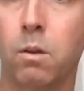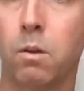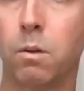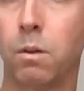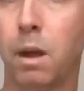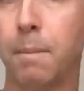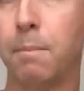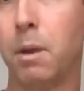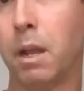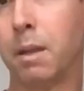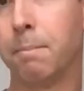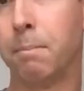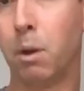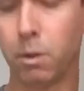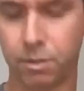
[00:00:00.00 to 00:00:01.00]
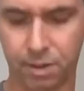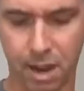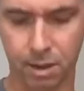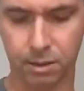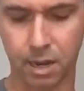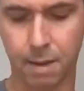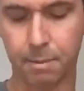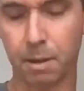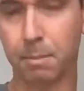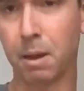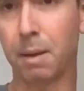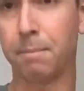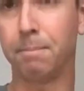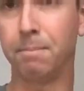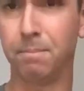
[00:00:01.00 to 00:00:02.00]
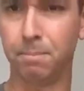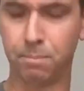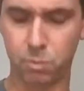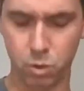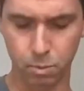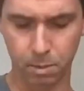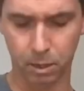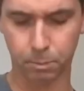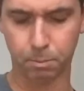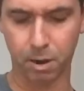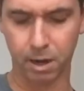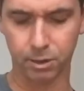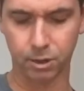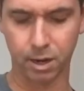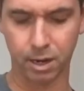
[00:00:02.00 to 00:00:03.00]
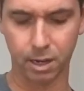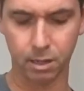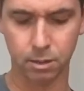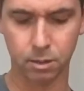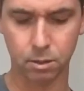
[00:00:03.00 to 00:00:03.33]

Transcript: I'm making both sounds happening by too much pressure, I guess.